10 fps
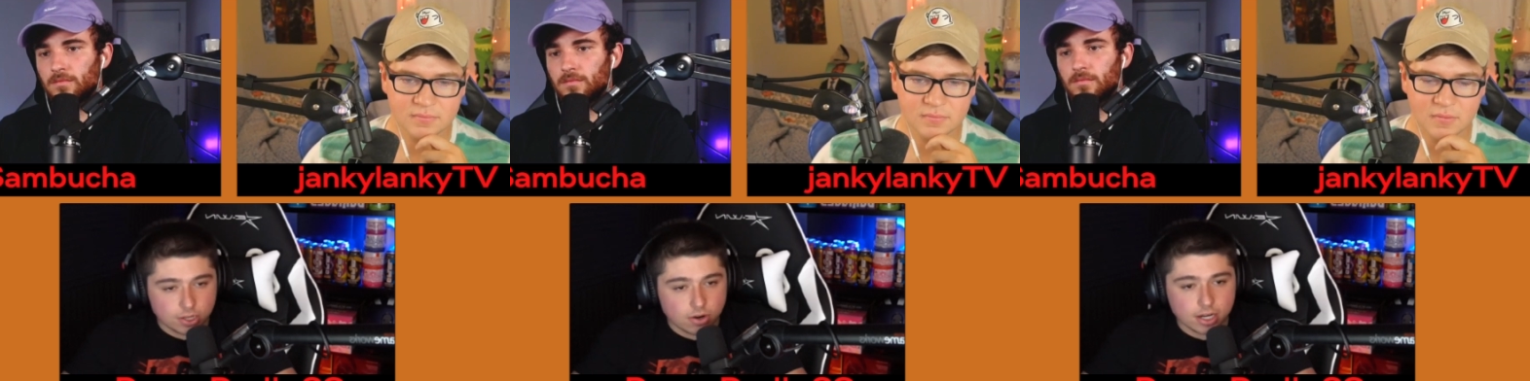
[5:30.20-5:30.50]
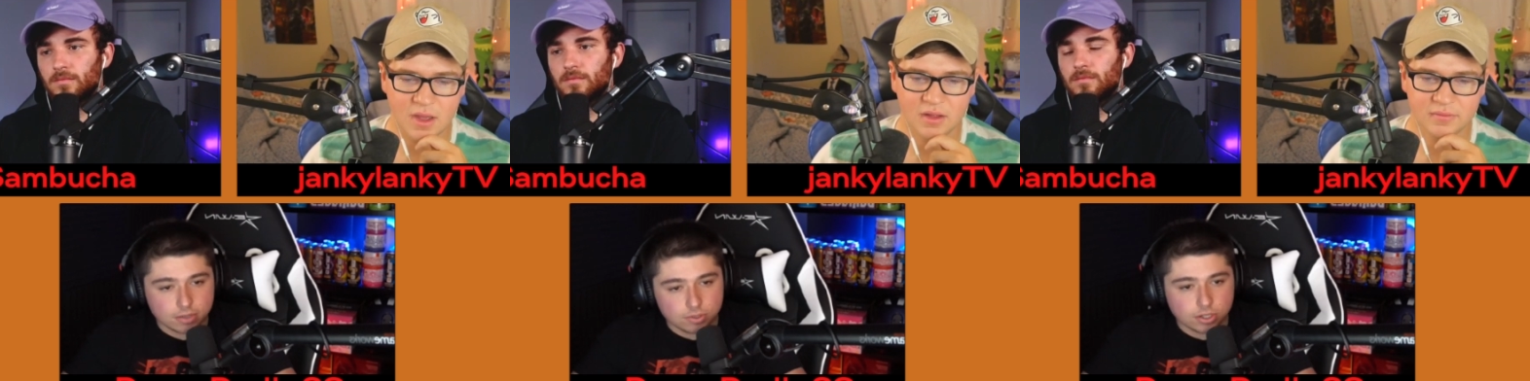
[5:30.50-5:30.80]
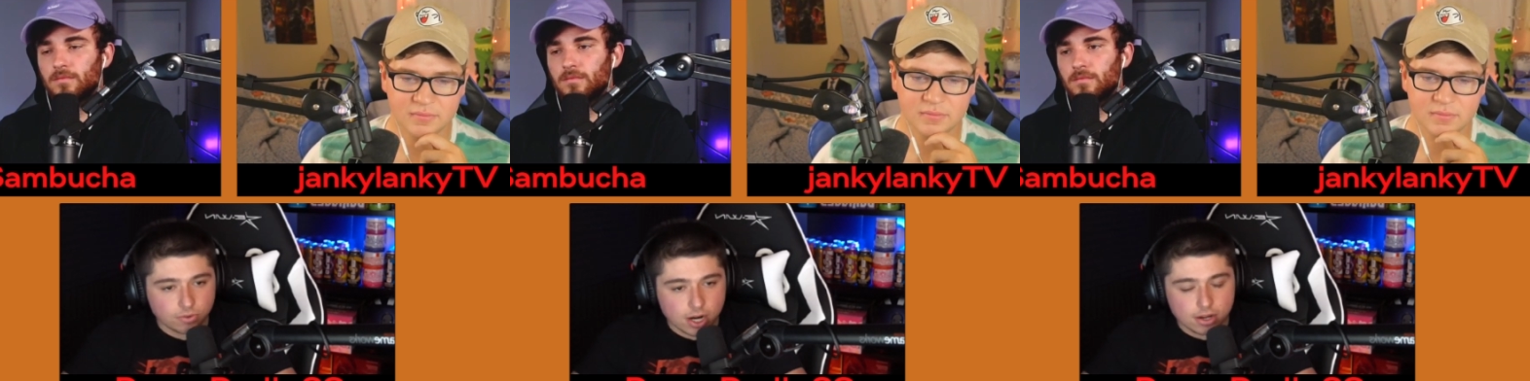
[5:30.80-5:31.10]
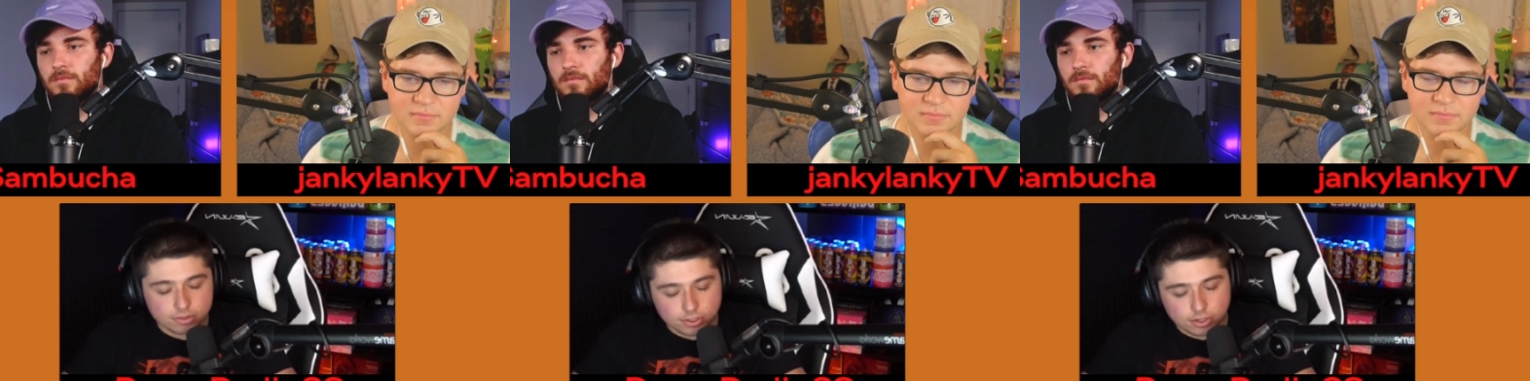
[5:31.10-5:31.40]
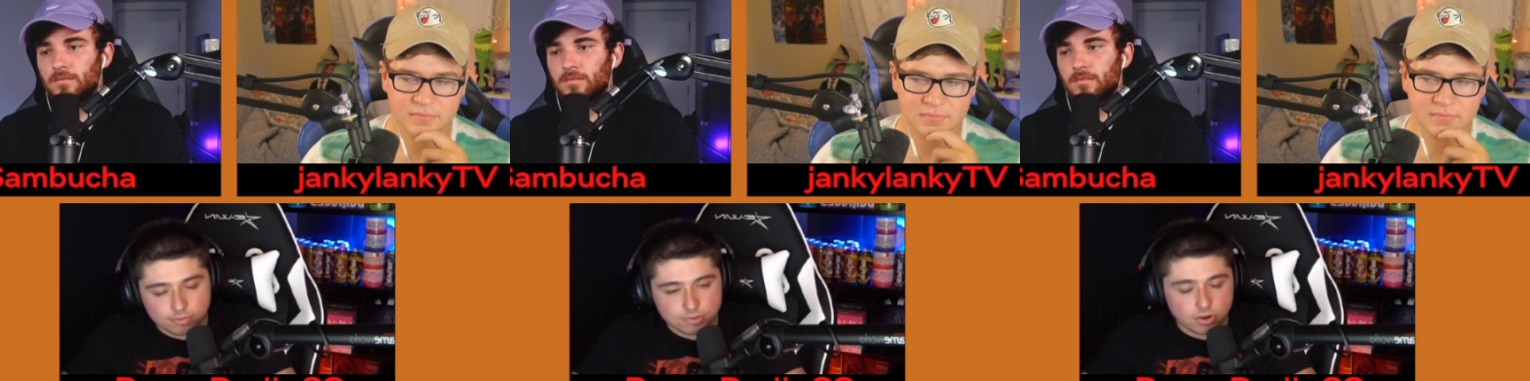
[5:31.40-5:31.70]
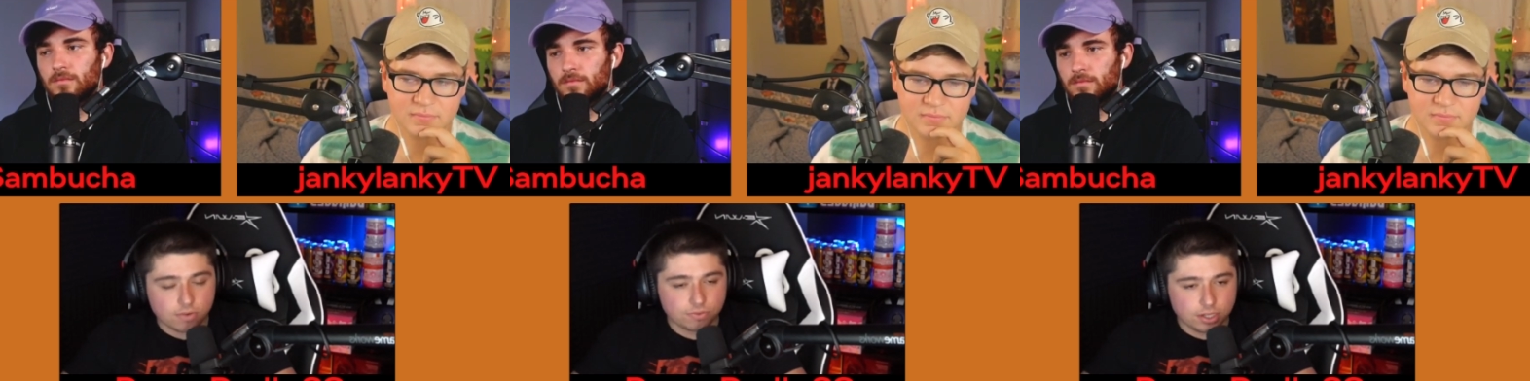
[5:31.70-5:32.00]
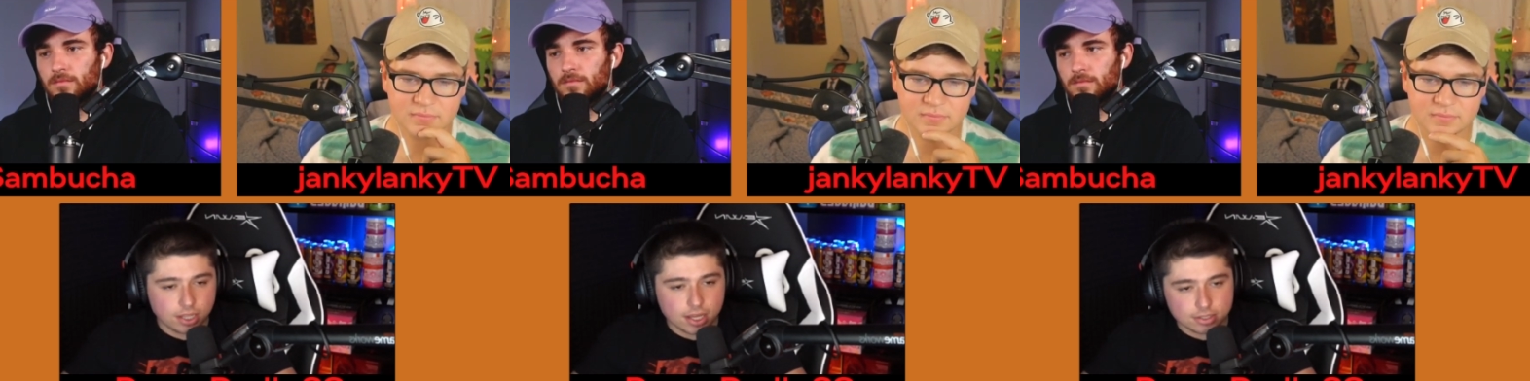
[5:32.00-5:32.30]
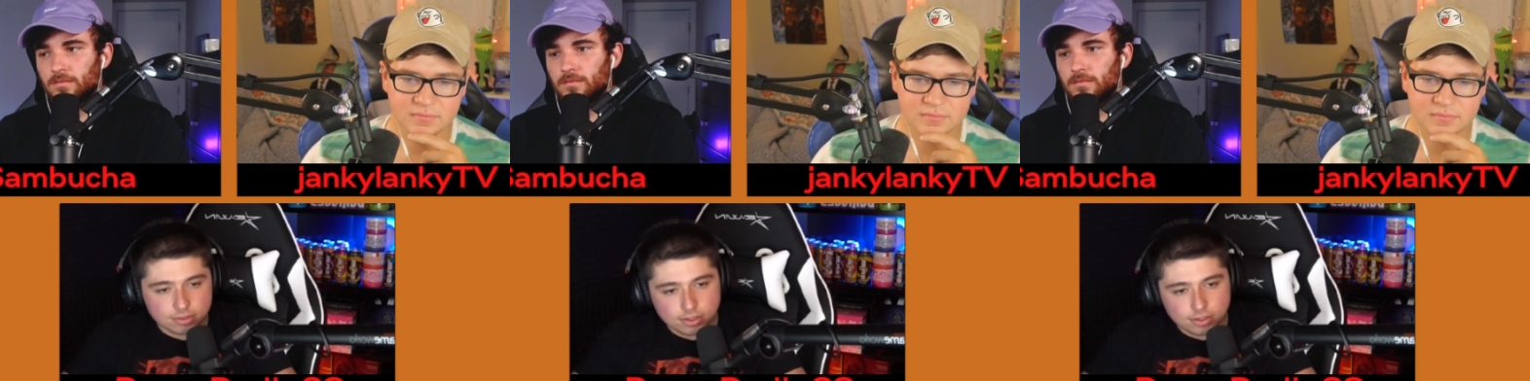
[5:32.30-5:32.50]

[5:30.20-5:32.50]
Speaker 1: all right? Can yeah. look around? You know." So hopefully that